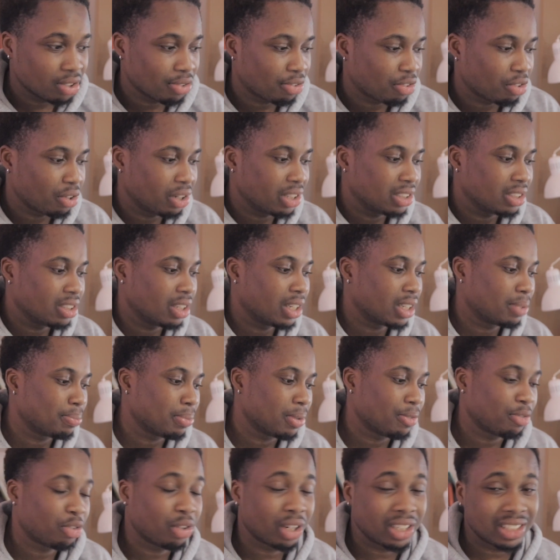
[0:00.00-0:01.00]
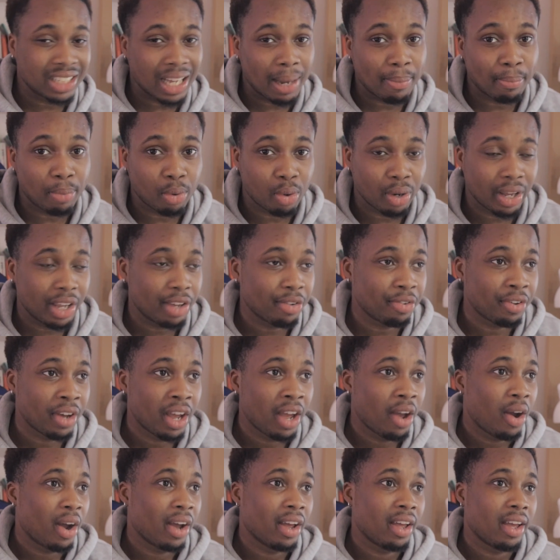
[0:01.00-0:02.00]
So for example, if
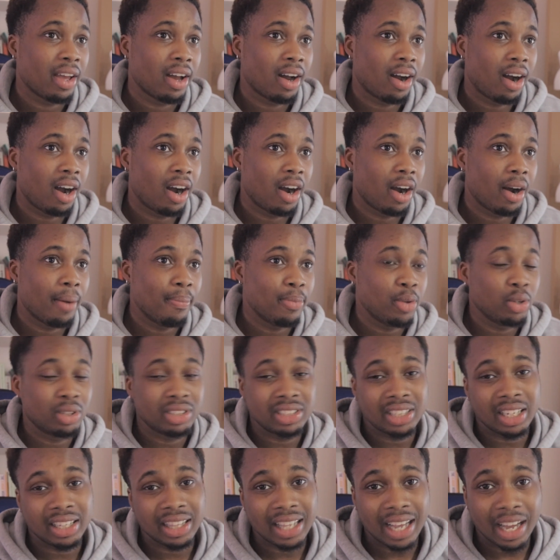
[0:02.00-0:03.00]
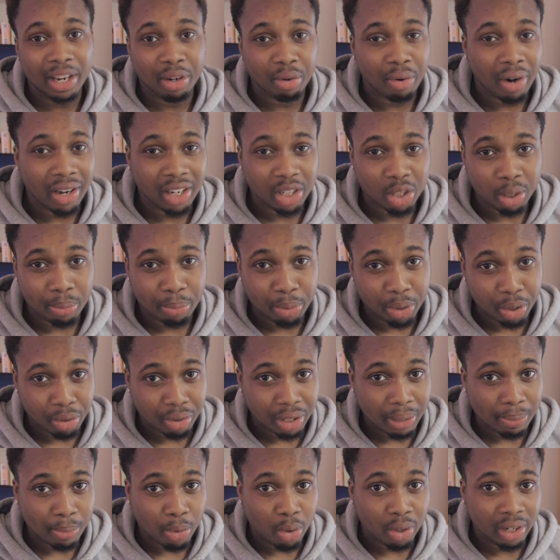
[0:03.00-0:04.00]
you sit down around a computer
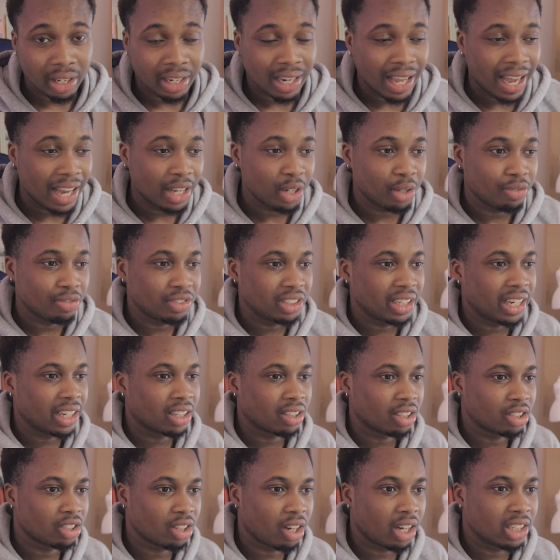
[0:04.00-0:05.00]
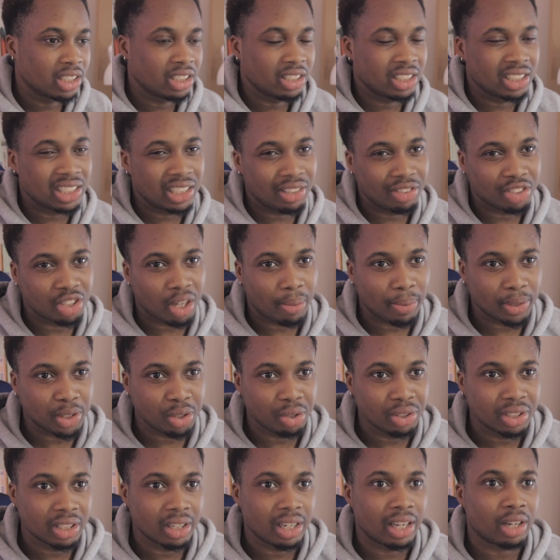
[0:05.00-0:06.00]
in the morning and you've checked the charts and you see this
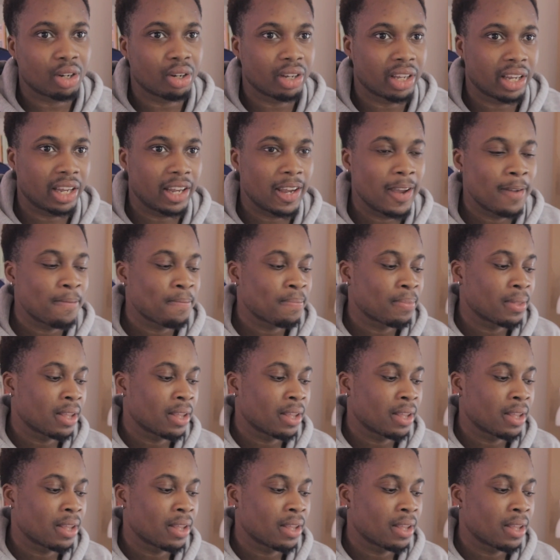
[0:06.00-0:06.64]
opportunity, like, okay,